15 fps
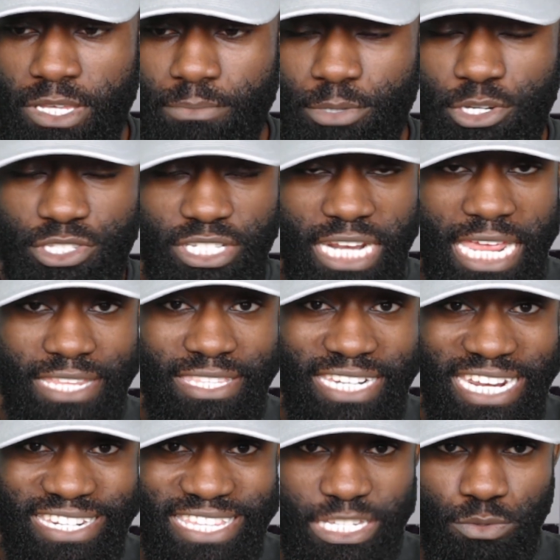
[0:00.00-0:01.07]
because at the end of
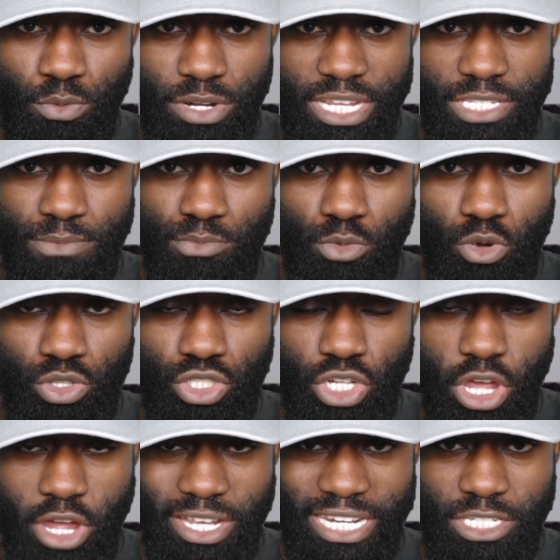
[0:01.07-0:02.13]
the day, this one is more
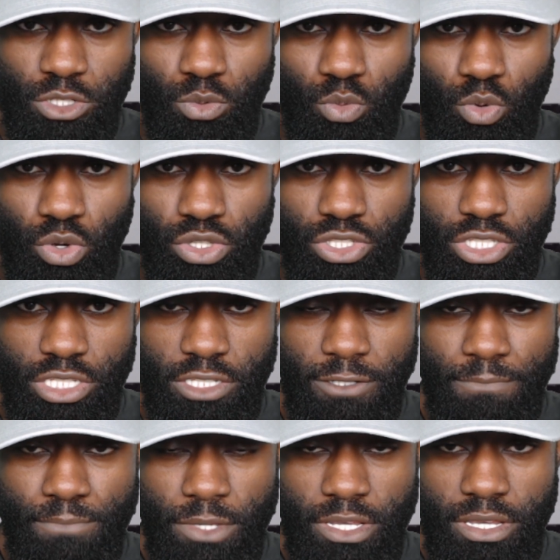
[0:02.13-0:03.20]
targeted towards
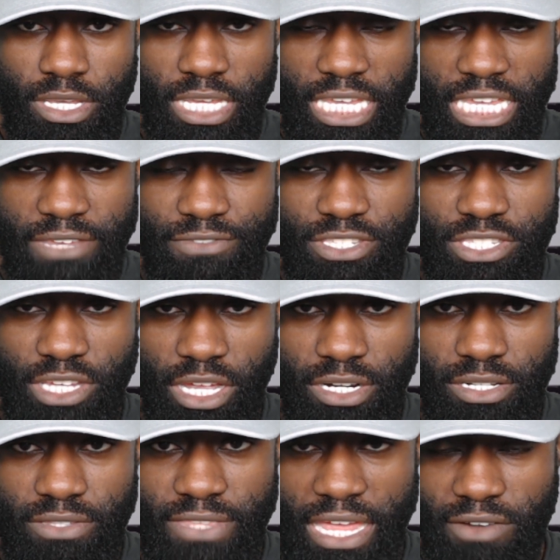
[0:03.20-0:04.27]
Yve's
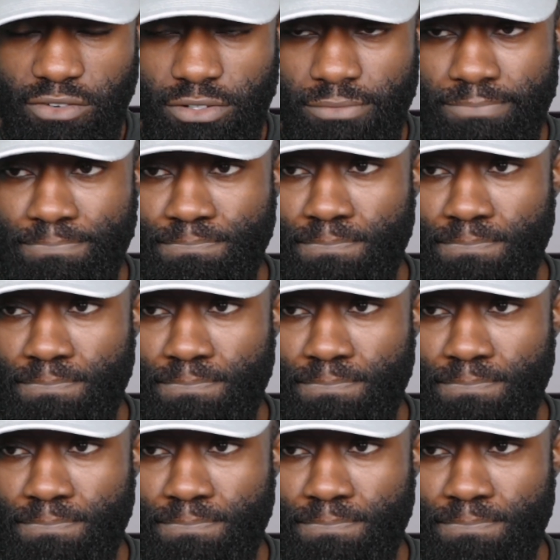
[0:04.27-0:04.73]
son, Tharan.